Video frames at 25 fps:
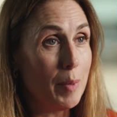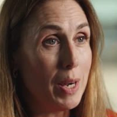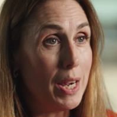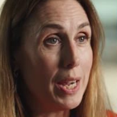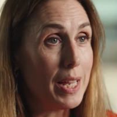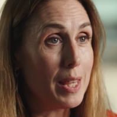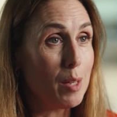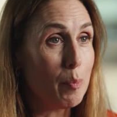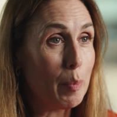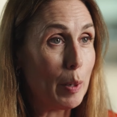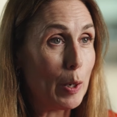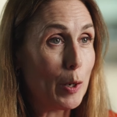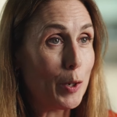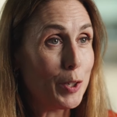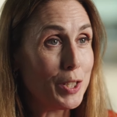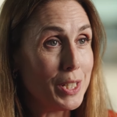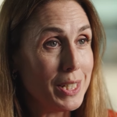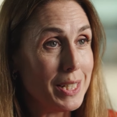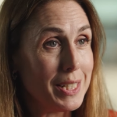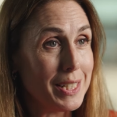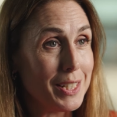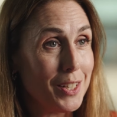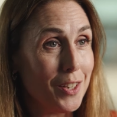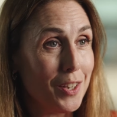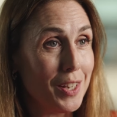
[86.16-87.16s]
either
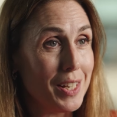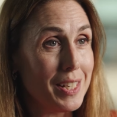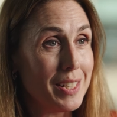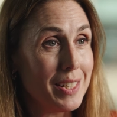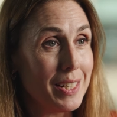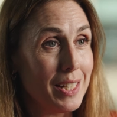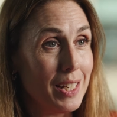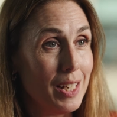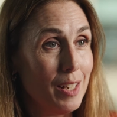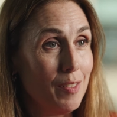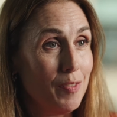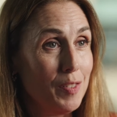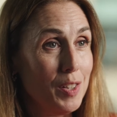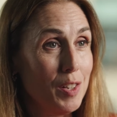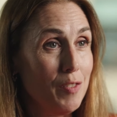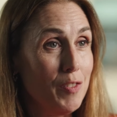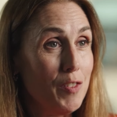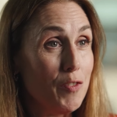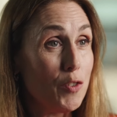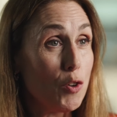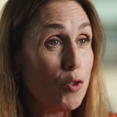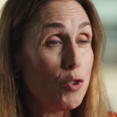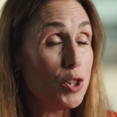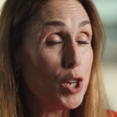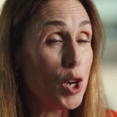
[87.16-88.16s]
party's side if
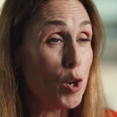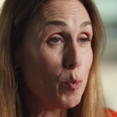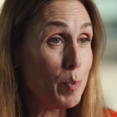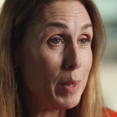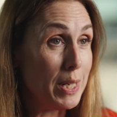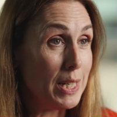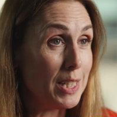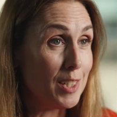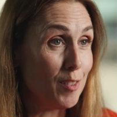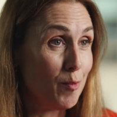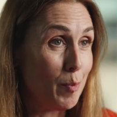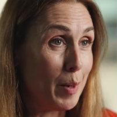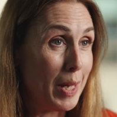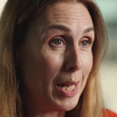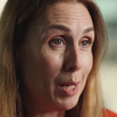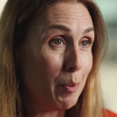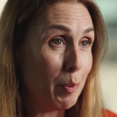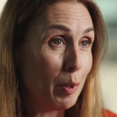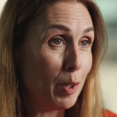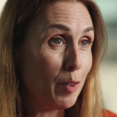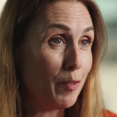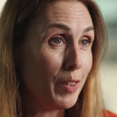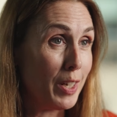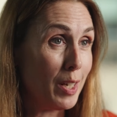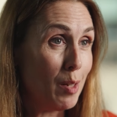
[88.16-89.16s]
you've got no piece of
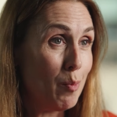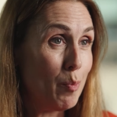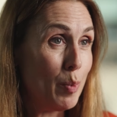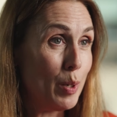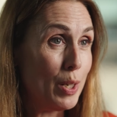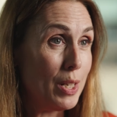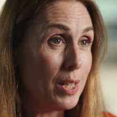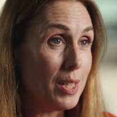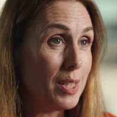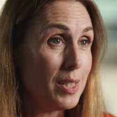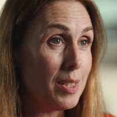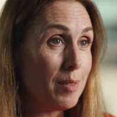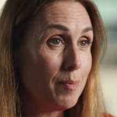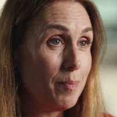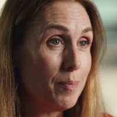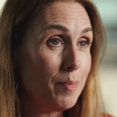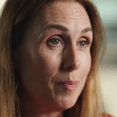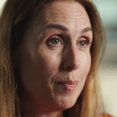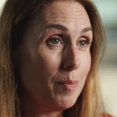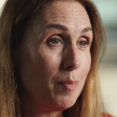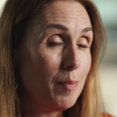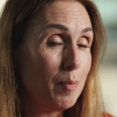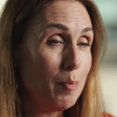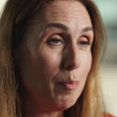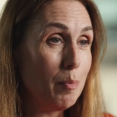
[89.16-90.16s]
paper, if I can put it as
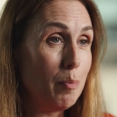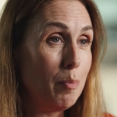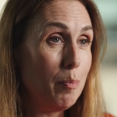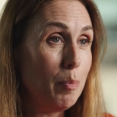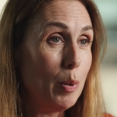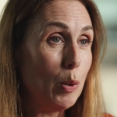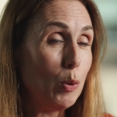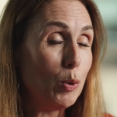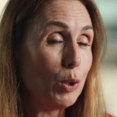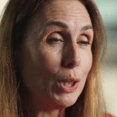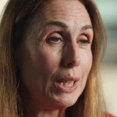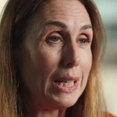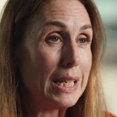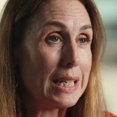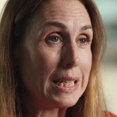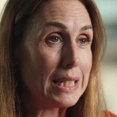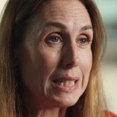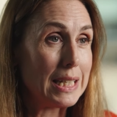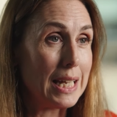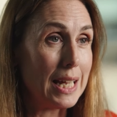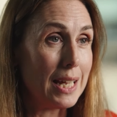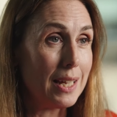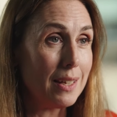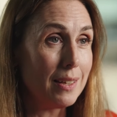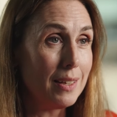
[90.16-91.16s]
boldly as
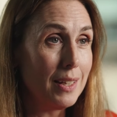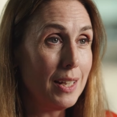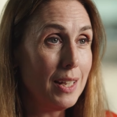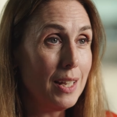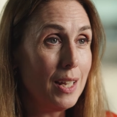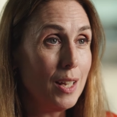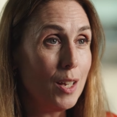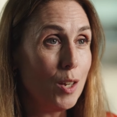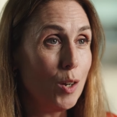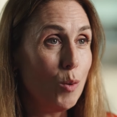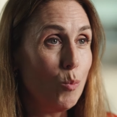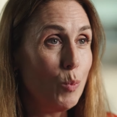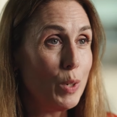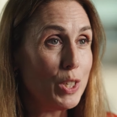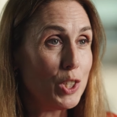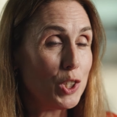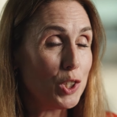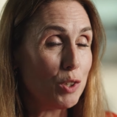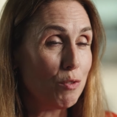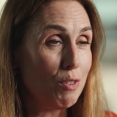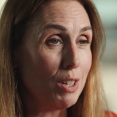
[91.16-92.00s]
that, on which to